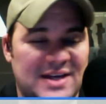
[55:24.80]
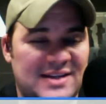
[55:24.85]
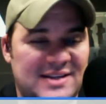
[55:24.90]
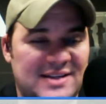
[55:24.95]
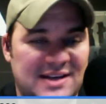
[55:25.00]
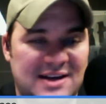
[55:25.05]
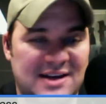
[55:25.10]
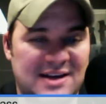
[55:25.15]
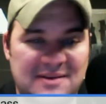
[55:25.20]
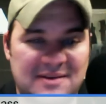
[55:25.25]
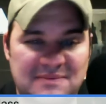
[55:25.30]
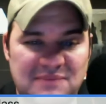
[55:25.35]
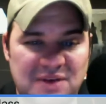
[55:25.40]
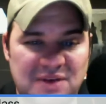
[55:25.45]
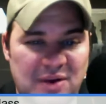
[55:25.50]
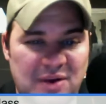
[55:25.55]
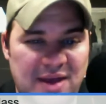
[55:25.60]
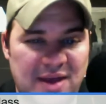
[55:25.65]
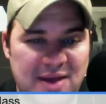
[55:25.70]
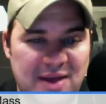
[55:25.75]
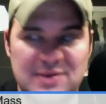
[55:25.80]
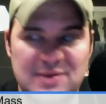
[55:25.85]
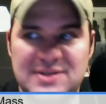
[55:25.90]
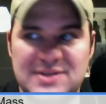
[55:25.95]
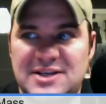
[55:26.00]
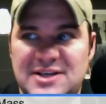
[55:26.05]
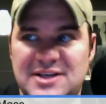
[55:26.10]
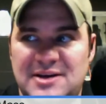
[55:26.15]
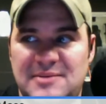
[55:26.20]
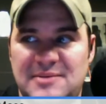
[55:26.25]
he
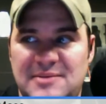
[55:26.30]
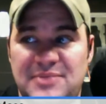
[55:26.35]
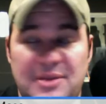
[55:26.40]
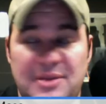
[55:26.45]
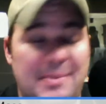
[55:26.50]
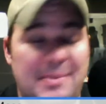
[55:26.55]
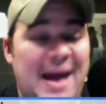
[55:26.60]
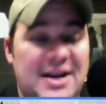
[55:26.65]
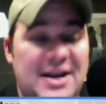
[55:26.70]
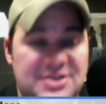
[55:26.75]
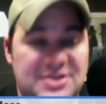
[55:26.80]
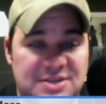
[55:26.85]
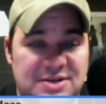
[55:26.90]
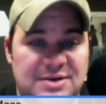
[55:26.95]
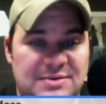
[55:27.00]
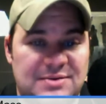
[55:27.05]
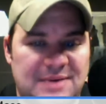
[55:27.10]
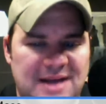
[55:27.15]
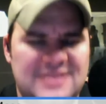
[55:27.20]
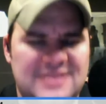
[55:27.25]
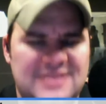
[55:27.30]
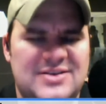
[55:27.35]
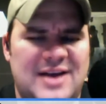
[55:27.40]
was the bachelor, right?